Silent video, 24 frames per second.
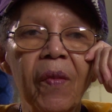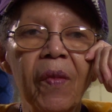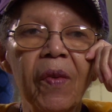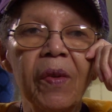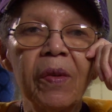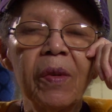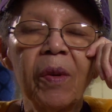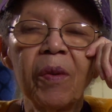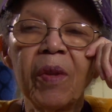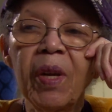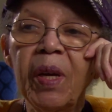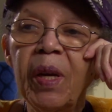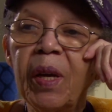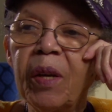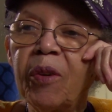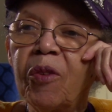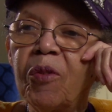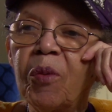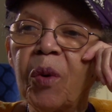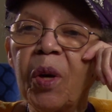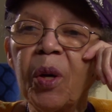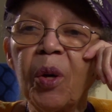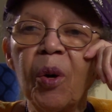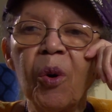So they had to
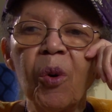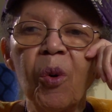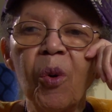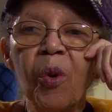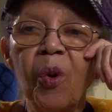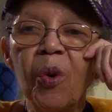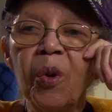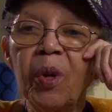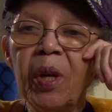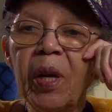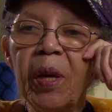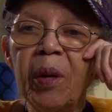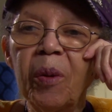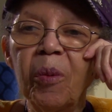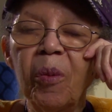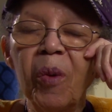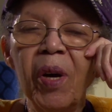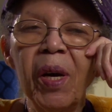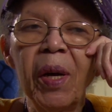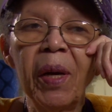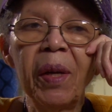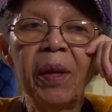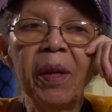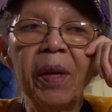drink a whole lot of
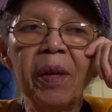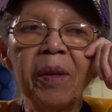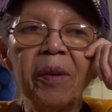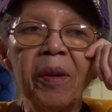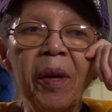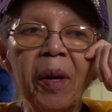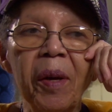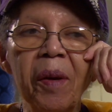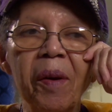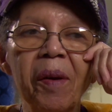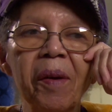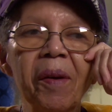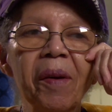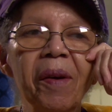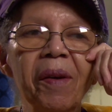wine that day.